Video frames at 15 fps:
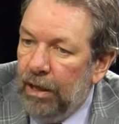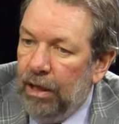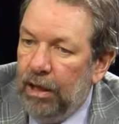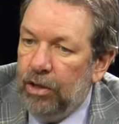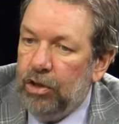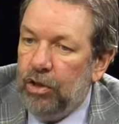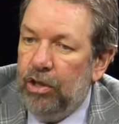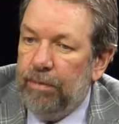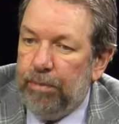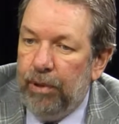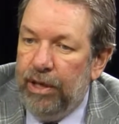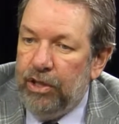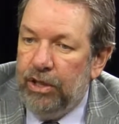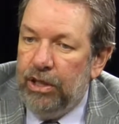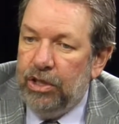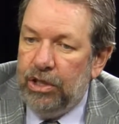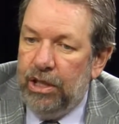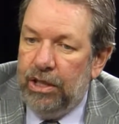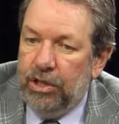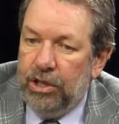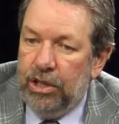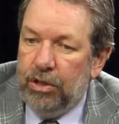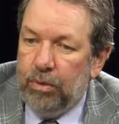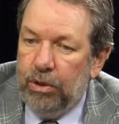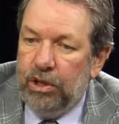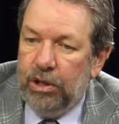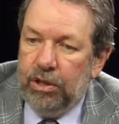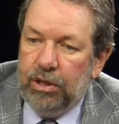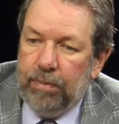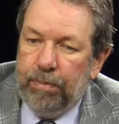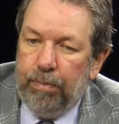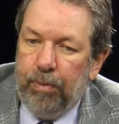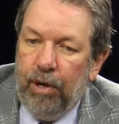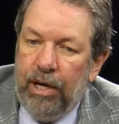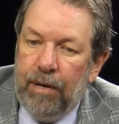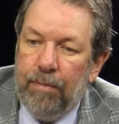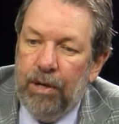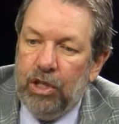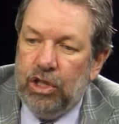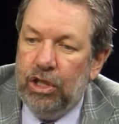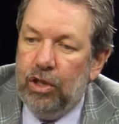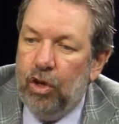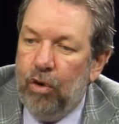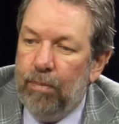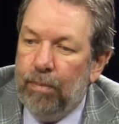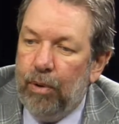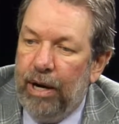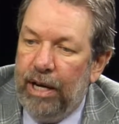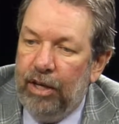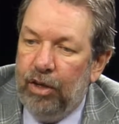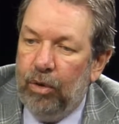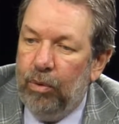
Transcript: And so the president says this, which is pretty much a no-brainer,